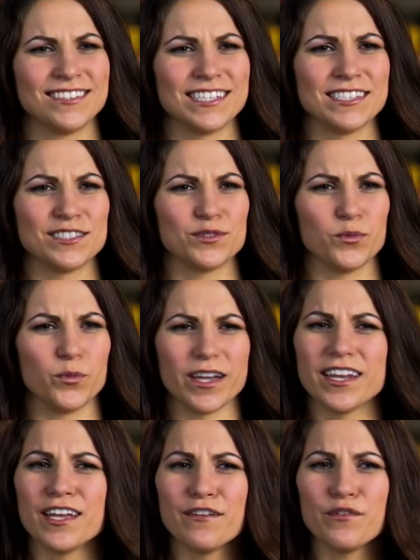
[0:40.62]
Since when
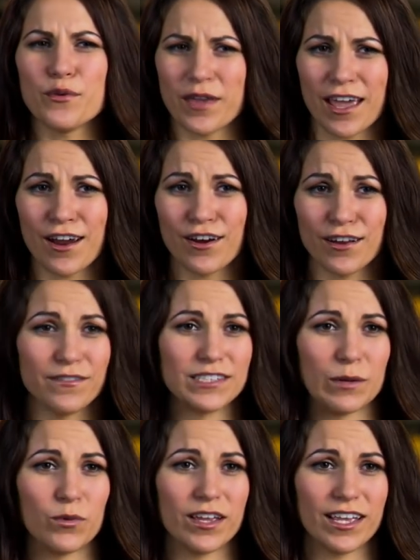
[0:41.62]
have you cared if
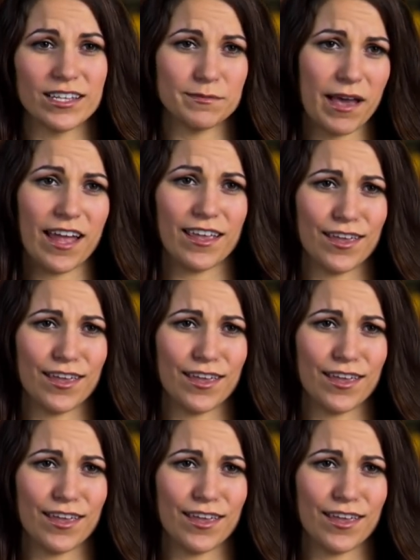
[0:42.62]
someone gets mad at